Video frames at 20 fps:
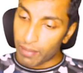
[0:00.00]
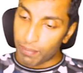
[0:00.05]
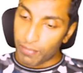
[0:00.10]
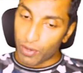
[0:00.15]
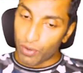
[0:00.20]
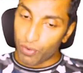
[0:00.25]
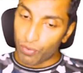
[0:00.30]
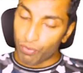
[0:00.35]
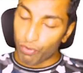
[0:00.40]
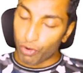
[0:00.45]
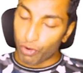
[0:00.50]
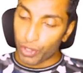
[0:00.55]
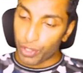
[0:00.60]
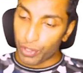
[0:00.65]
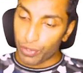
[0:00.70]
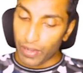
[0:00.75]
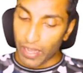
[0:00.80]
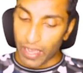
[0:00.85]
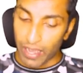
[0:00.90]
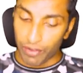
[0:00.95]
above what
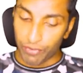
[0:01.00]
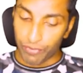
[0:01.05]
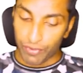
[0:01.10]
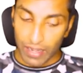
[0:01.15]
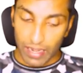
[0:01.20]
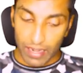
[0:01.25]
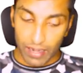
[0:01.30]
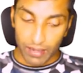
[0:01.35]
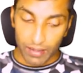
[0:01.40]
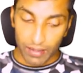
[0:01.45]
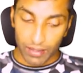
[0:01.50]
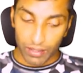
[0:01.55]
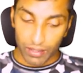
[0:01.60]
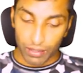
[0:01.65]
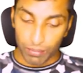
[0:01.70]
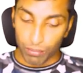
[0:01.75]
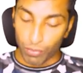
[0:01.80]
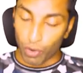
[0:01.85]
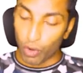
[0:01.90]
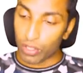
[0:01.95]
you have,
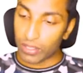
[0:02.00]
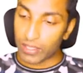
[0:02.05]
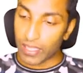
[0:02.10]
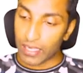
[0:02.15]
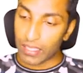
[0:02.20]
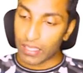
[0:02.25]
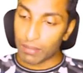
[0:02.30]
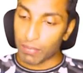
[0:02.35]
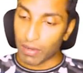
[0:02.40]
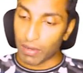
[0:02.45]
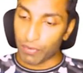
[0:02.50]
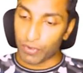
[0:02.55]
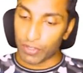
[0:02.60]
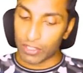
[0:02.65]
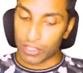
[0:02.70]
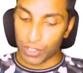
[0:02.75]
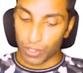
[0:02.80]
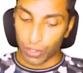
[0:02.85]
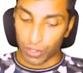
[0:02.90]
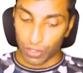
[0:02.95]
more than the buffer
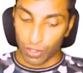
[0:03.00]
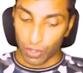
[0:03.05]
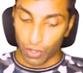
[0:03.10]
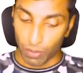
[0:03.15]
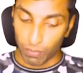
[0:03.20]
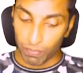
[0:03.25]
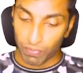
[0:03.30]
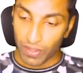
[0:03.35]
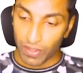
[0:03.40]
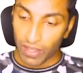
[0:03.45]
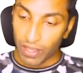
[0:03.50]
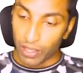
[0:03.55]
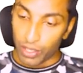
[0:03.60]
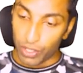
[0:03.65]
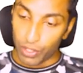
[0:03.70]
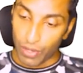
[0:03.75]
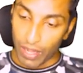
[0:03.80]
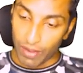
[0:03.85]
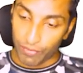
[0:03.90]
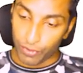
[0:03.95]
stock norm,
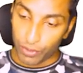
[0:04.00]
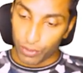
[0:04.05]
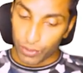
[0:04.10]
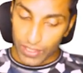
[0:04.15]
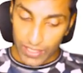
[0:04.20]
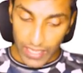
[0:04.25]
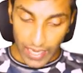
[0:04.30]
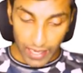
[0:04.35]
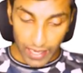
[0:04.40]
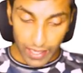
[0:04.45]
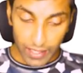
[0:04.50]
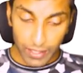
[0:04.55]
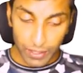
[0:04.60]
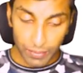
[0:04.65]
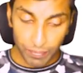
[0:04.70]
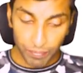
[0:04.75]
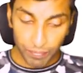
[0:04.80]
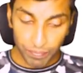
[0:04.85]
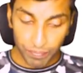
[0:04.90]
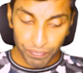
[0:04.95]
you have to sell it
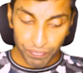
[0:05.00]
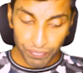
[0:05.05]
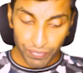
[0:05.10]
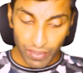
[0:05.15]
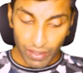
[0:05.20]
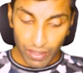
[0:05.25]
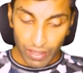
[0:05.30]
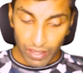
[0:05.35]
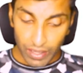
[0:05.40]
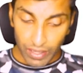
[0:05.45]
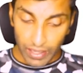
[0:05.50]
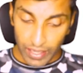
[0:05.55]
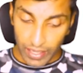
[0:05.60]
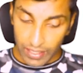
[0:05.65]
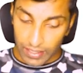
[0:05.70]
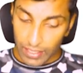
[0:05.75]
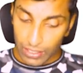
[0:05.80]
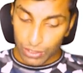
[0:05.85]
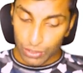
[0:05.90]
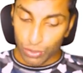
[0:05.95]

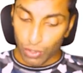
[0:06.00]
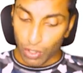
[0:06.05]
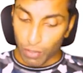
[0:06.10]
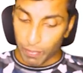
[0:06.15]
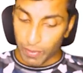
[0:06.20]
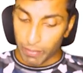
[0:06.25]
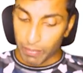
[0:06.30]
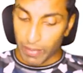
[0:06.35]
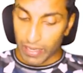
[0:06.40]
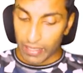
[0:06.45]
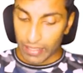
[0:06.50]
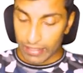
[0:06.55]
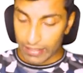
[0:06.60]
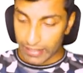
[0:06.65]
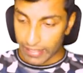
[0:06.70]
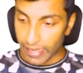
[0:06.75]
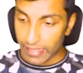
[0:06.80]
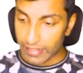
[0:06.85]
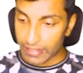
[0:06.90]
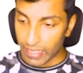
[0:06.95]
either through open market
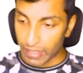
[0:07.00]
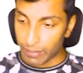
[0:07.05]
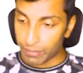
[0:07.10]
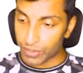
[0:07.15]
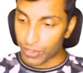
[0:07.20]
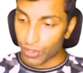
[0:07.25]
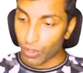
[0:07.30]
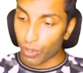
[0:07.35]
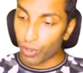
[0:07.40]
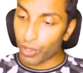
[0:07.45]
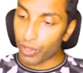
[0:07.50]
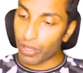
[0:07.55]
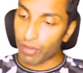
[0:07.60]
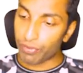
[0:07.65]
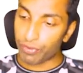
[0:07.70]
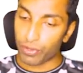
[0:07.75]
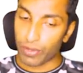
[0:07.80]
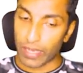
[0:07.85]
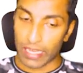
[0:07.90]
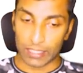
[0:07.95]
sales schemes or you
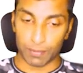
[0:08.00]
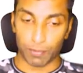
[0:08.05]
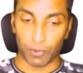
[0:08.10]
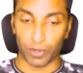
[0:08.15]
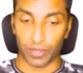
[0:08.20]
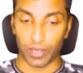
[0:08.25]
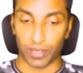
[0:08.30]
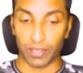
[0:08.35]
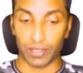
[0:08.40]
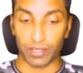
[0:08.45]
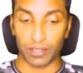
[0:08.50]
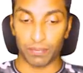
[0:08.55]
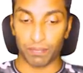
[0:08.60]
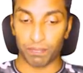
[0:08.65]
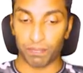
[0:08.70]
have to export it.